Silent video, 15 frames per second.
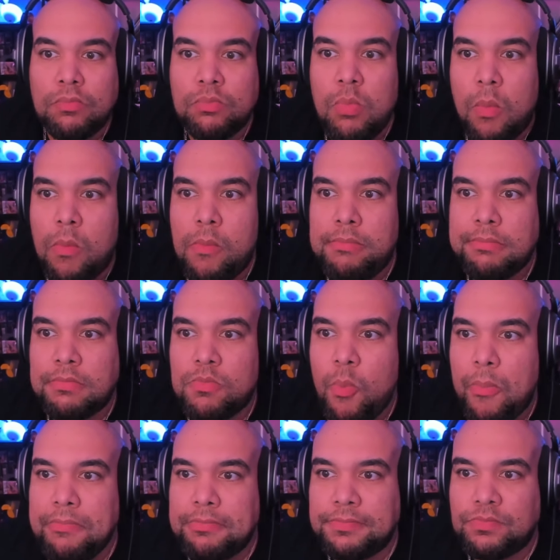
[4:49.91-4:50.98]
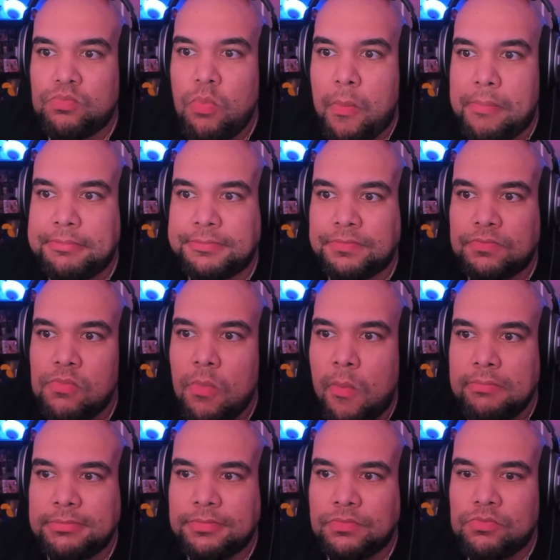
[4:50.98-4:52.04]
Good. That's very good. Go ahead after you.
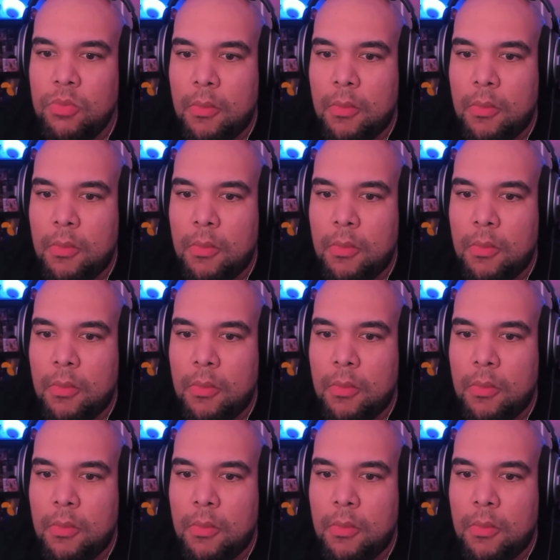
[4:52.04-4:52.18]
Thanks.